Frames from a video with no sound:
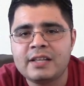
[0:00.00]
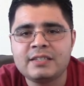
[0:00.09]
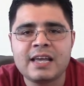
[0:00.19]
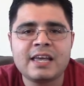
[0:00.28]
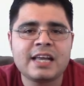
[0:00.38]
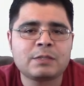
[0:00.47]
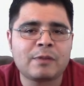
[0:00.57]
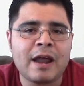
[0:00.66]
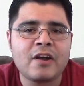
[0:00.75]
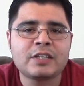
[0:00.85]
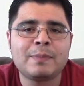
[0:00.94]
and say and
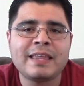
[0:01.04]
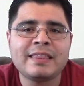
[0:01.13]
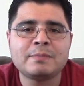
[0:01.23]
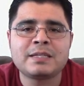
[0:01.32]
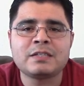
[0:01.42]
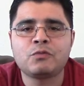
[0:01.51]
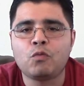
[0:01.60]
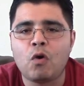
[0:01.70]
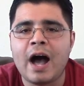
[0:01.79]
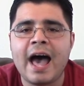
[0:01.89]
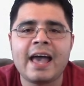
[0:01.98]
explain explain themselves
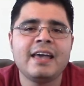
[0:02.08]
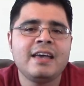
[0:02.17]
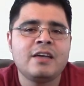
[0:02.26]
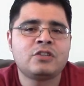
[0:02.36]
why